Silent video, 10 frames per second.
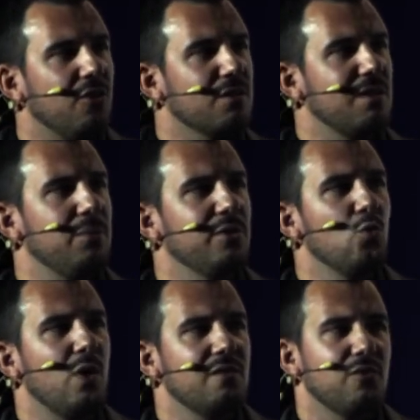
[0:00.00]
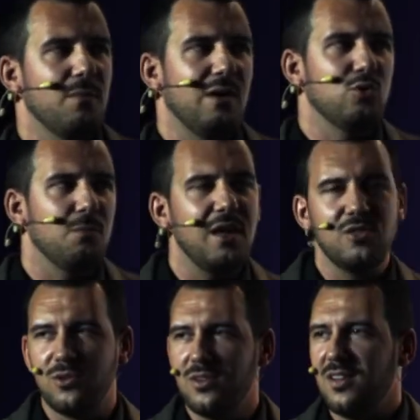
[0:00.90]
For example, the one from
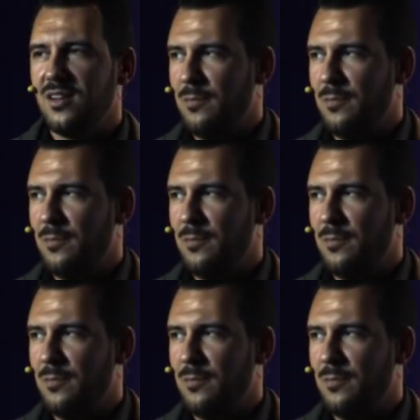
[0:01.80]
Automato,